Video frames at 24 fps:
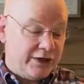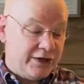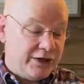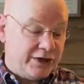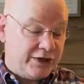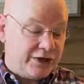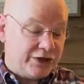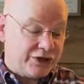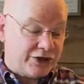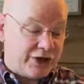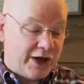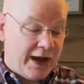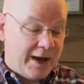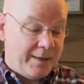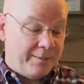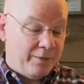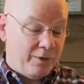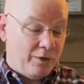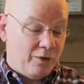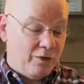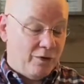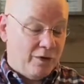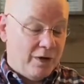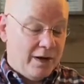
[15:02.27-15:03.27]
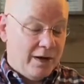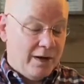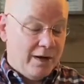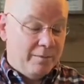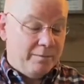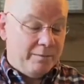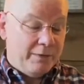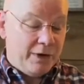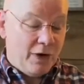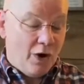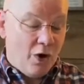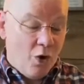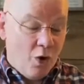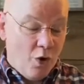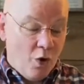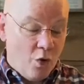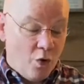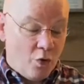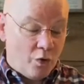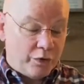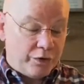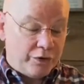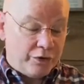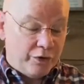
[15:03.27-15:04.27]
the disciple,
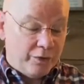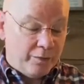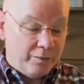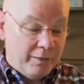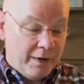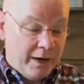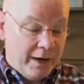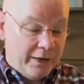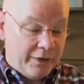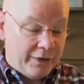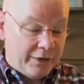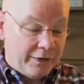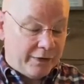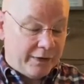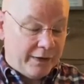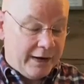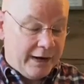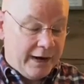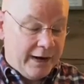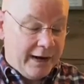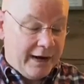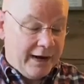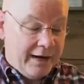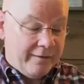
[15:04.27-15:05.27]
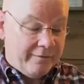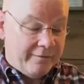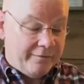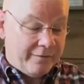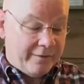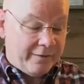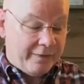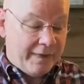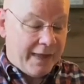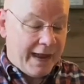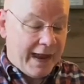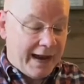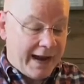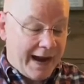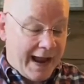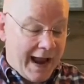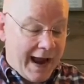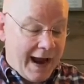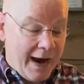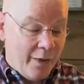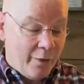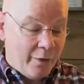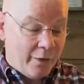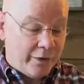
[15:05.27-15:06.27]
behold your mother. And from that
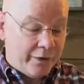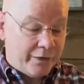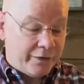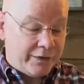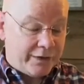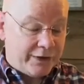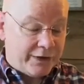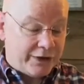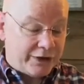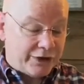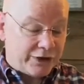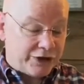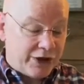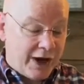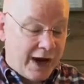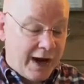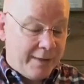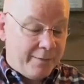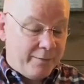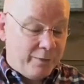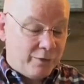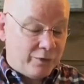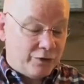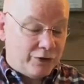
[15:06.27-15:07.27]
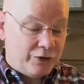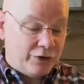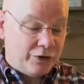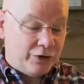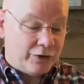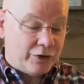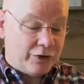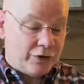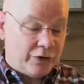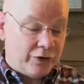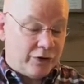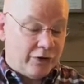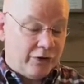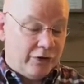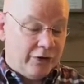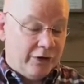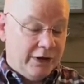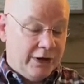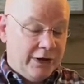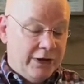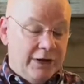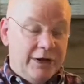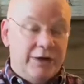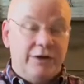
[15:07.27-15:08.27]
hour, the disciple took her
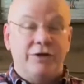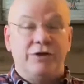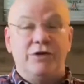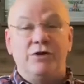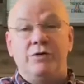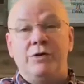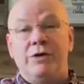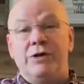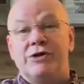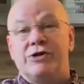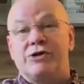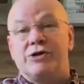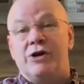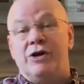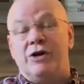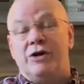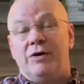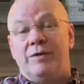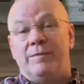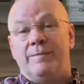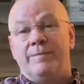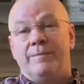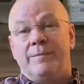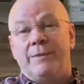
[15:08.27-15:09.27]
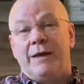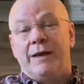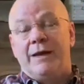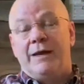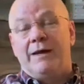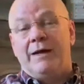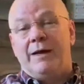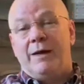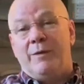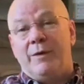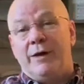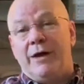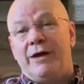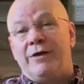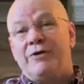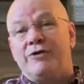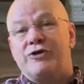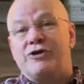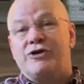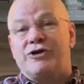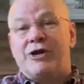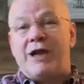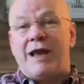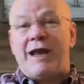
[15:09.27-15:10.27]
to his home. Now we
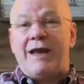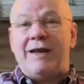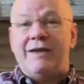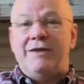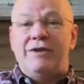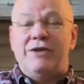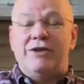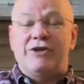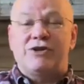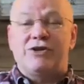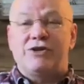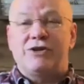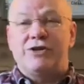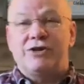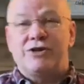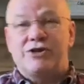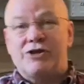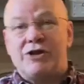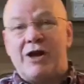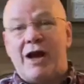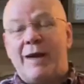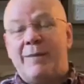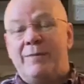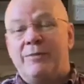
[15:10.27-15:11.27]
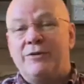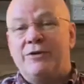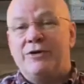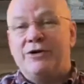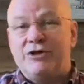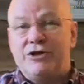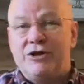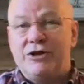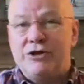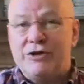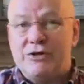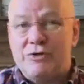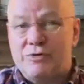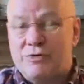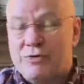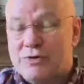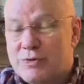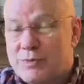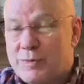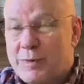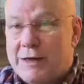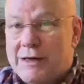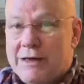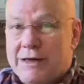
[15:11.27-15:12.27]
understand this disciple that Jesus was
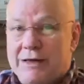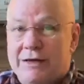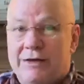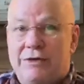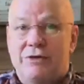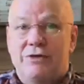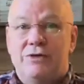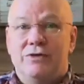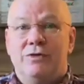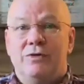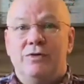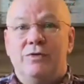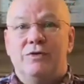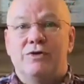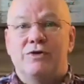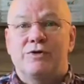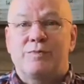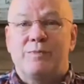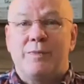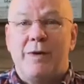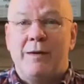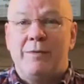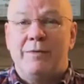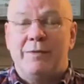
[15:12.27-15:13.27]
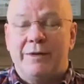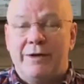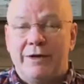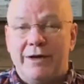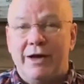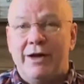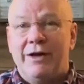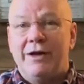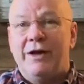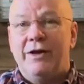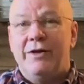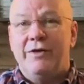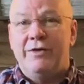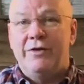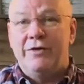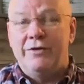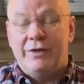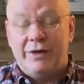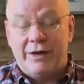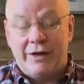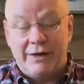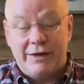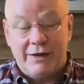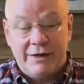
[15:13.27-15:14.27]
speaking to was probably none other
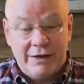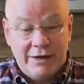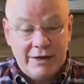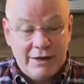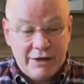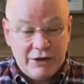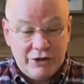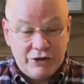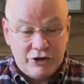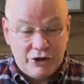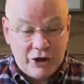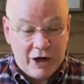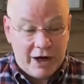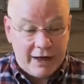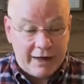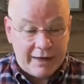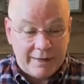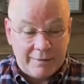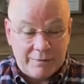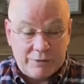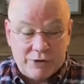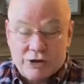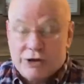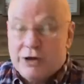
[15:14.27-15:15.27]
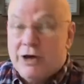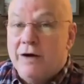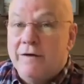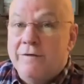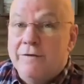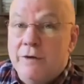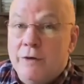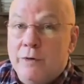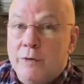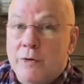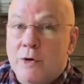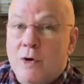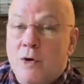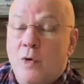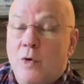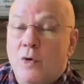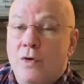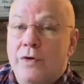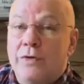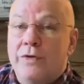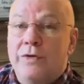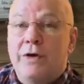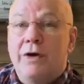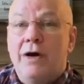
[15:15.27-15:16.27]
than John himself, who
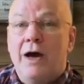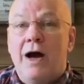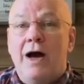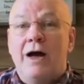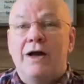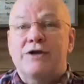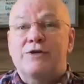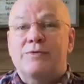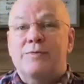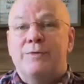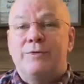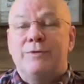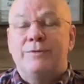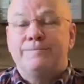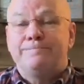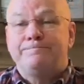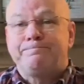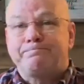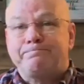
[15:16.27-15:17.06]
recorded the gospel.